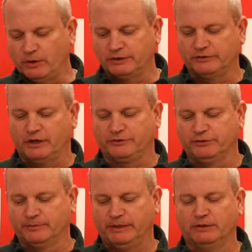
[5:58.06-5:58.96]
we want to talk
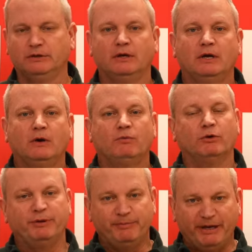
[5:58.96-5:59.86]
to you about
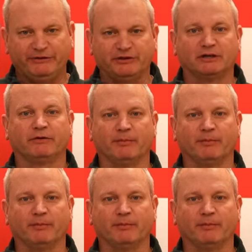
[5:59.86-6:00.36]
will be based out of